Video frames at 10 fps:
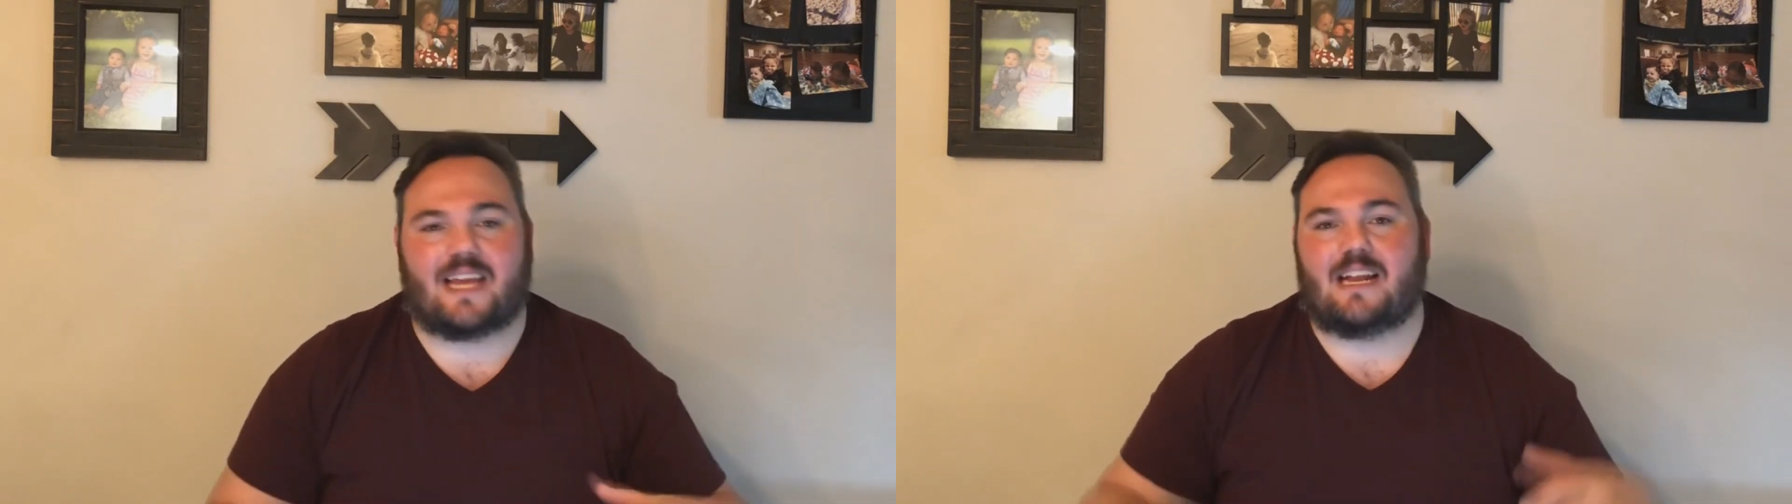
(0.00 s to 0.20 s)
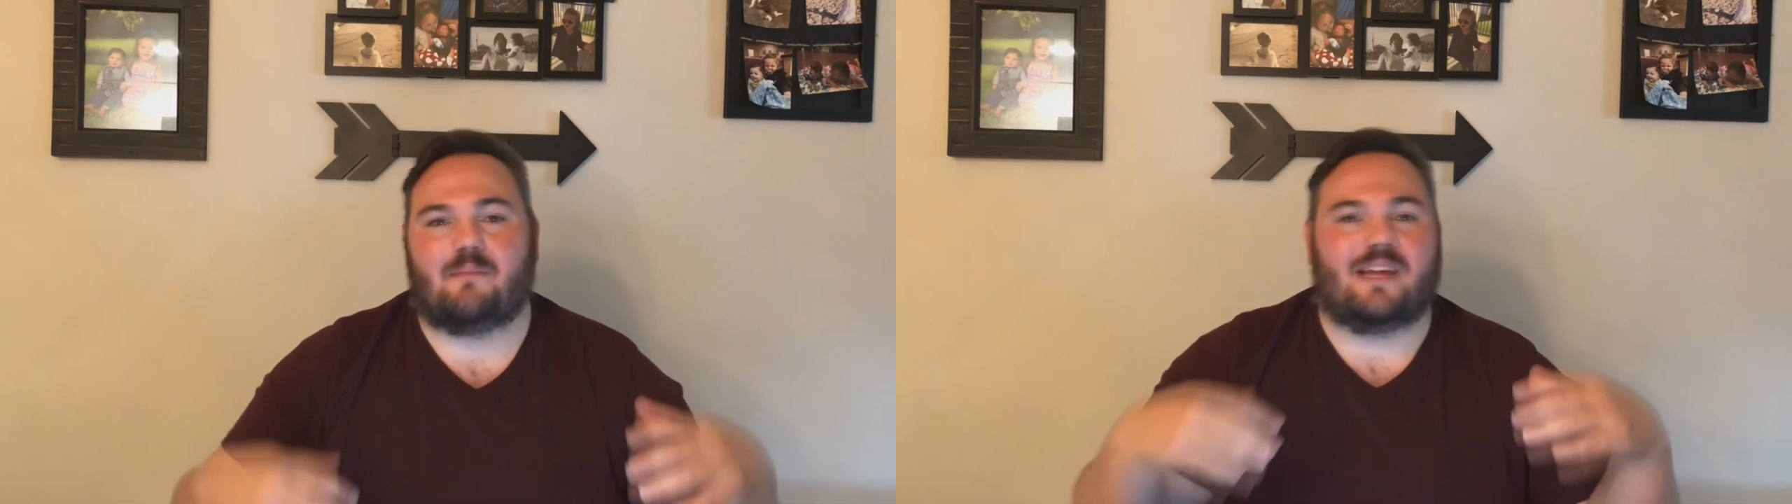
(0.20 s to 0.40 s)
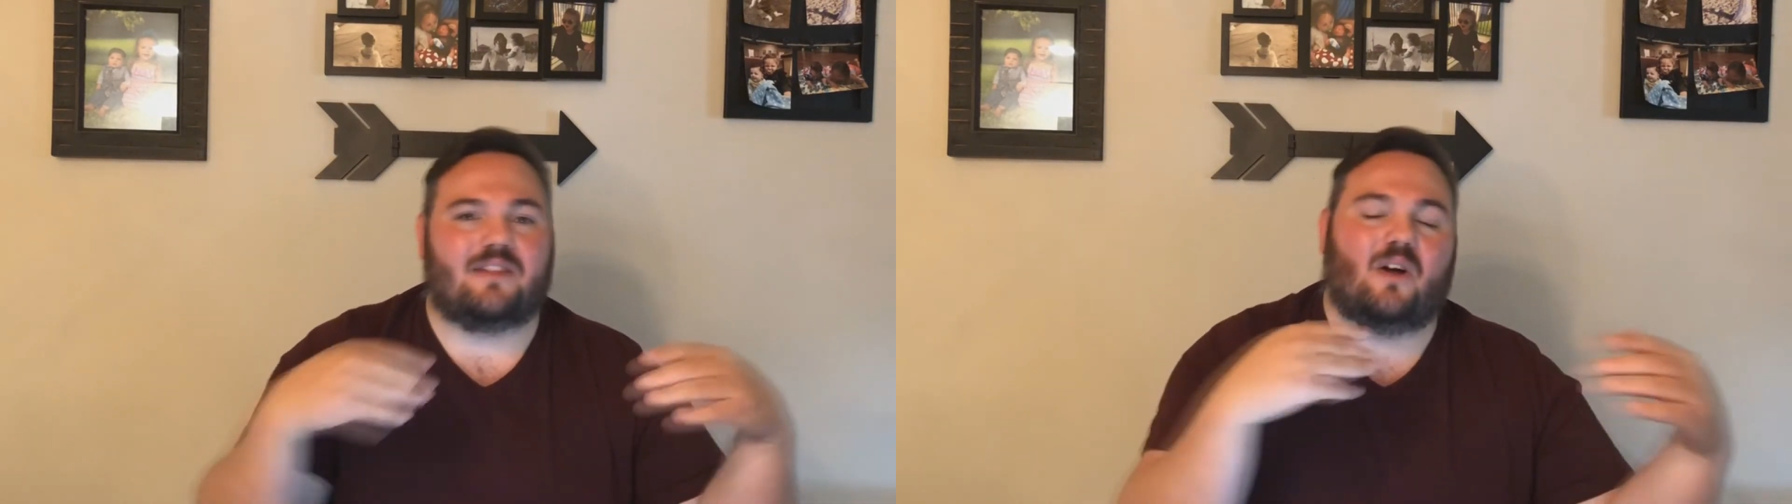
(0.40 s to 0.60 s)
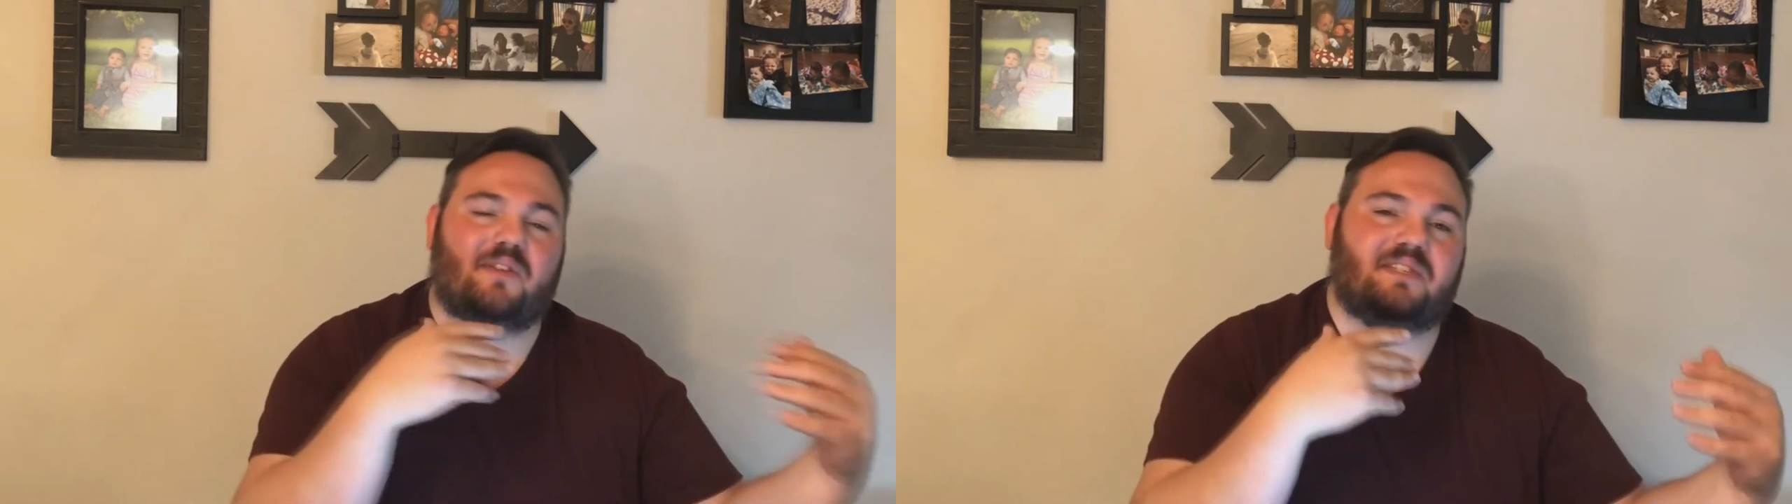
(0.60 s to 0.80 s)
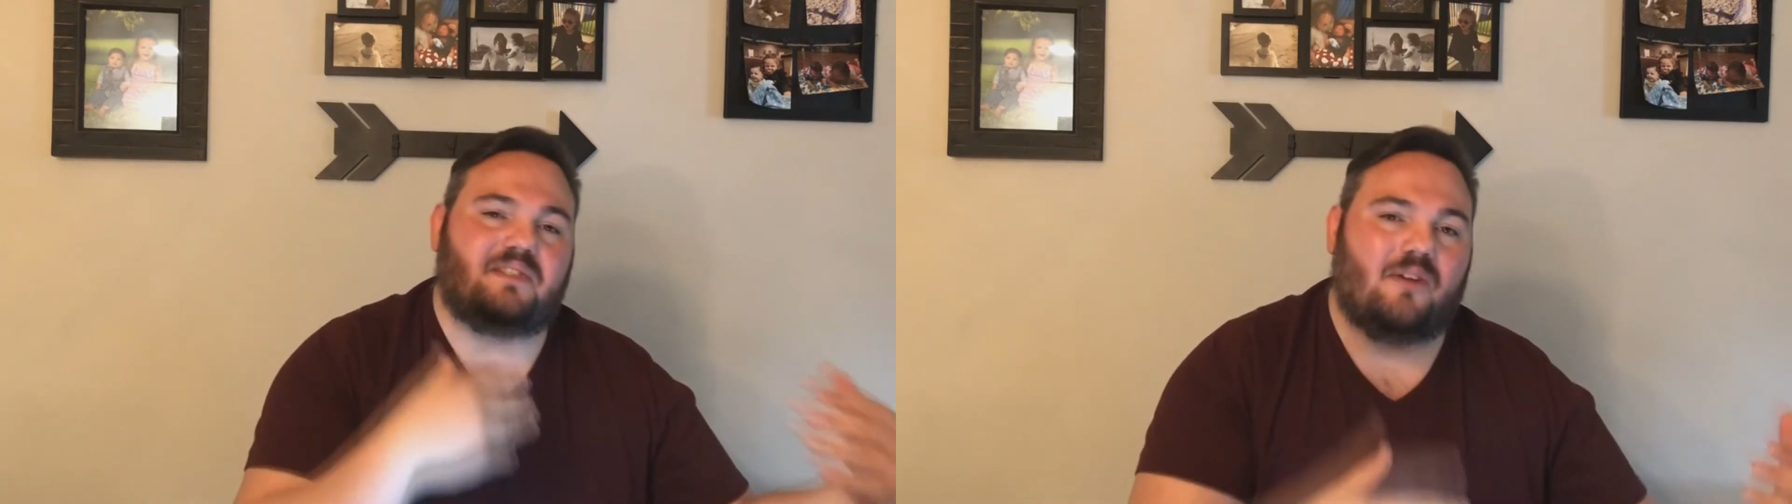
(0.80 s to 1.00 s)
and I'm eating all
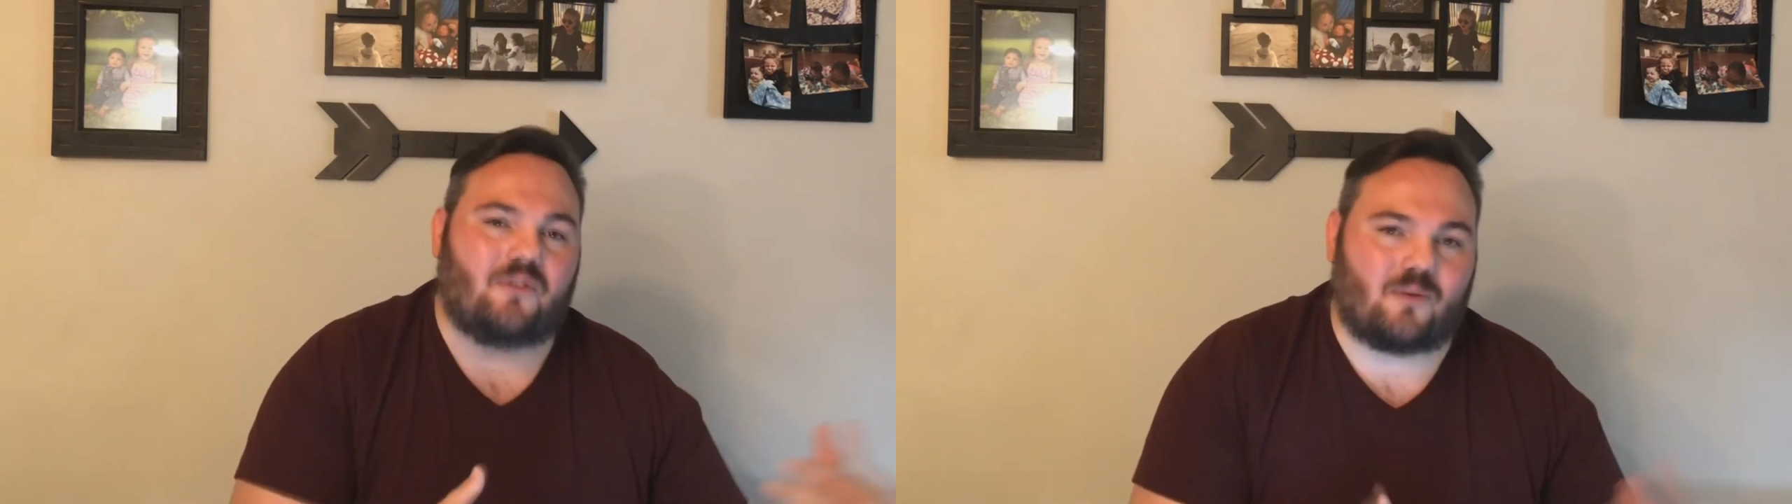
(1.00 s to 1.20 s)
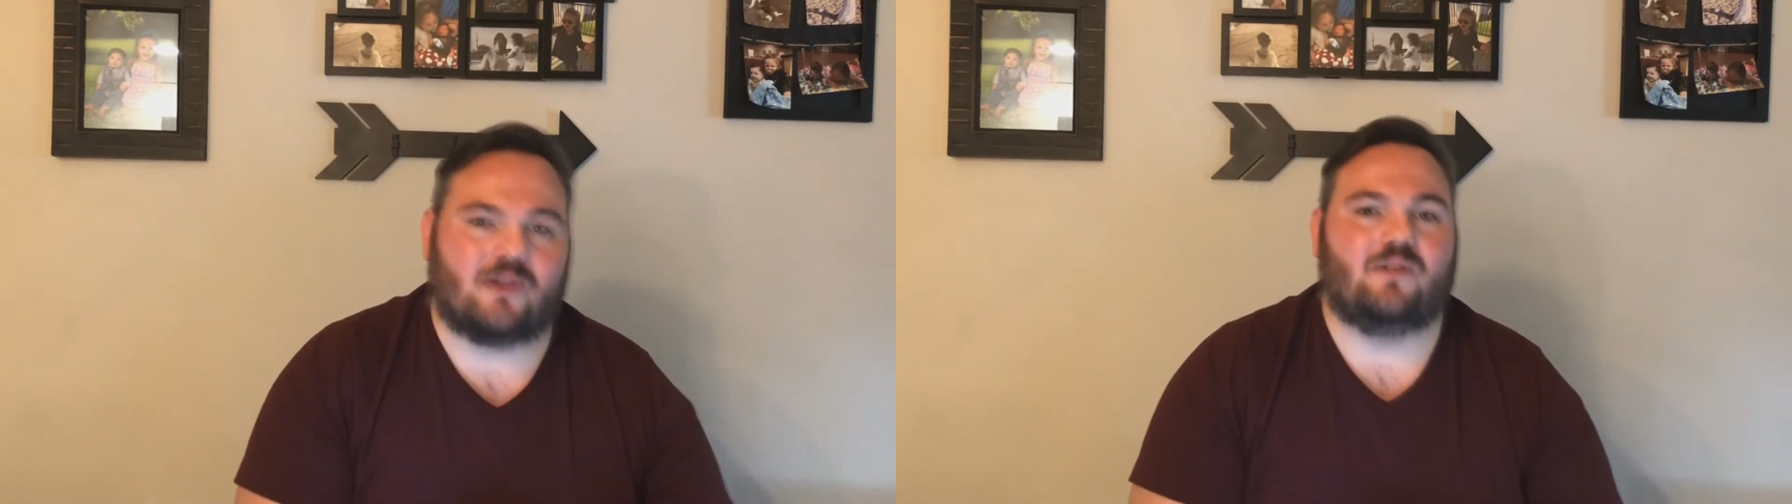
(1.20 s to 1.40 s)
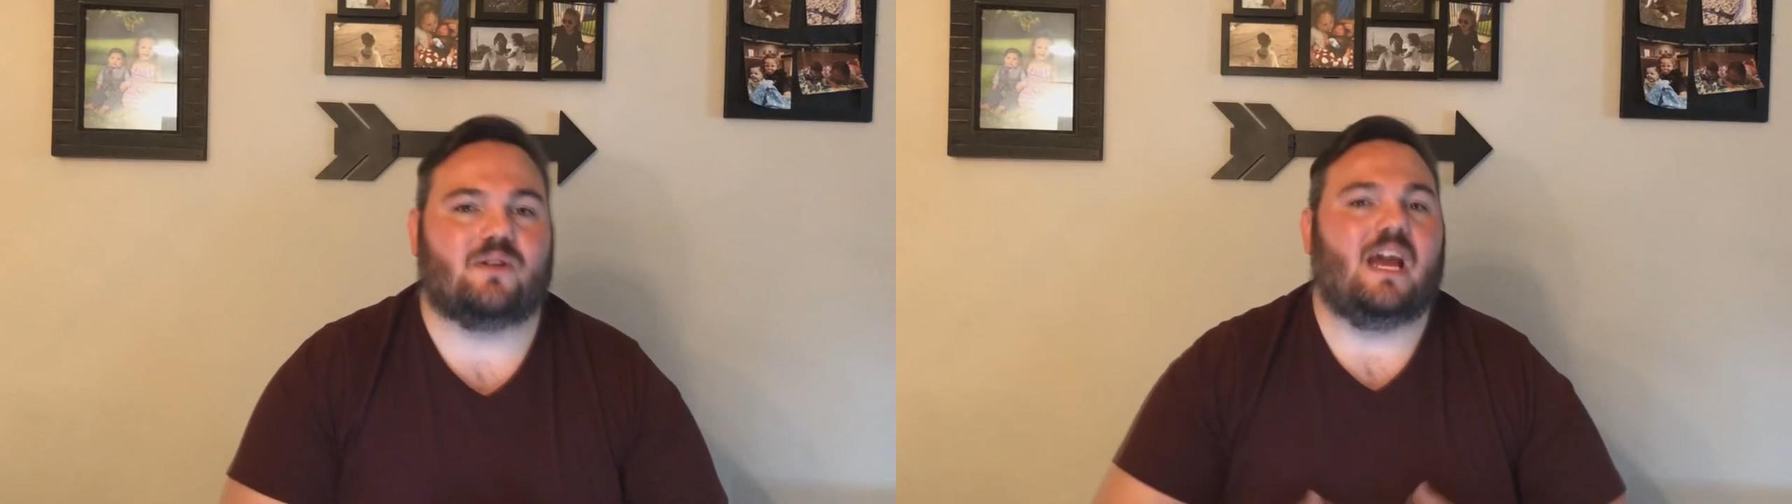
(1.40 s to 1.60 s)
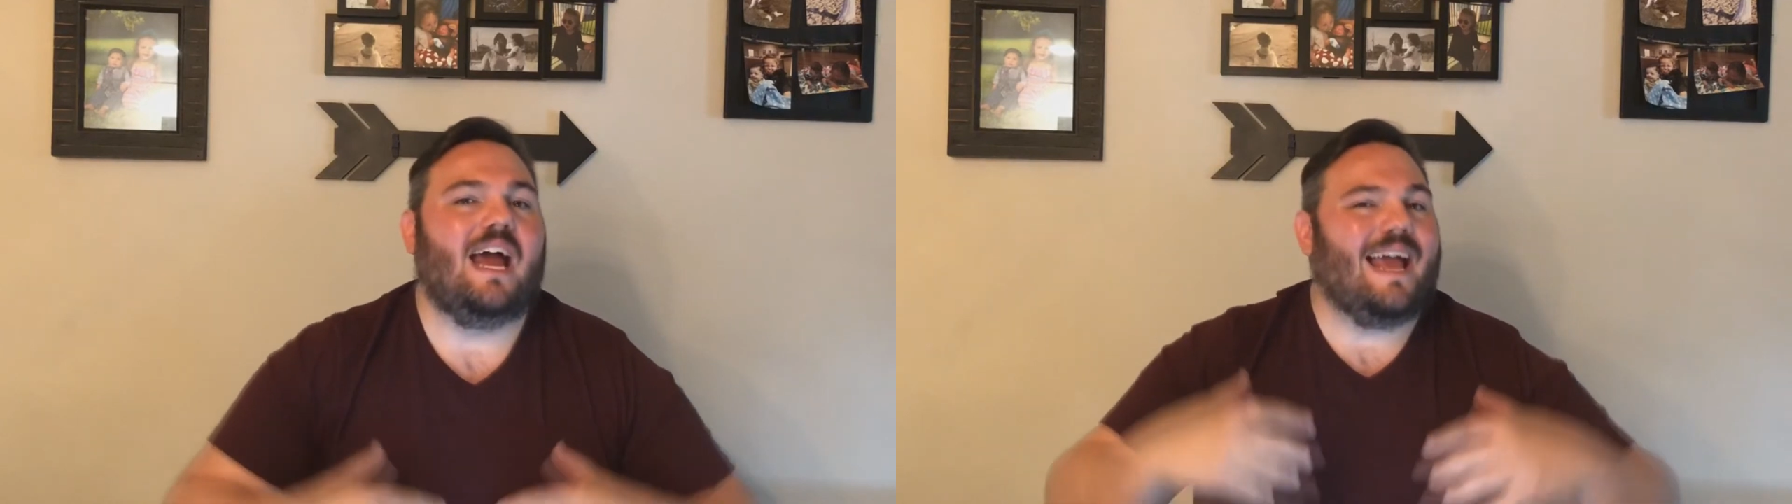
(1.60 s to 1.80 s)
this stuff grilled,